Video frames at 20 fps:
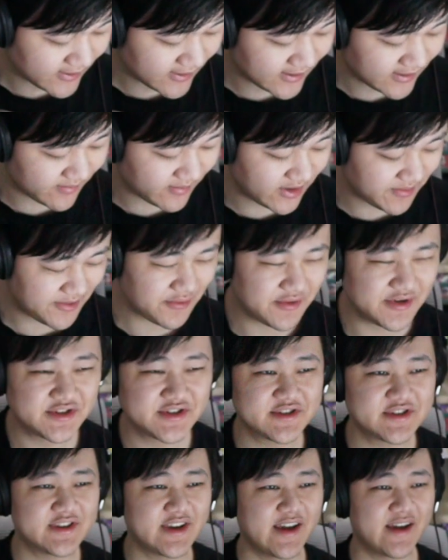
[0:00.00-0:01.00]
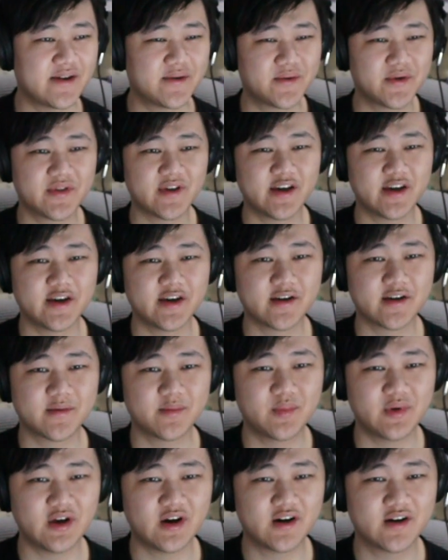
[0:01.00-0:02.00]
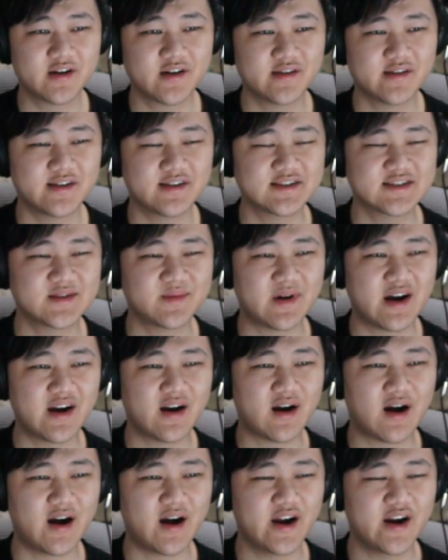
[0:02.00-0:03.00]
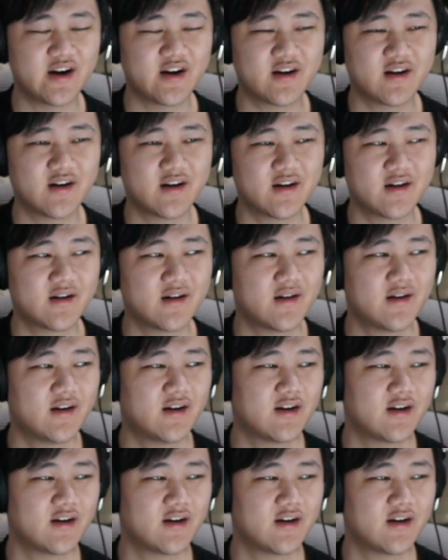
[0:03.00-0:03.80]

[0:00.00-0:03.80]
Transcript: Maybe we just tank with like Bianca and then Inspire Ire.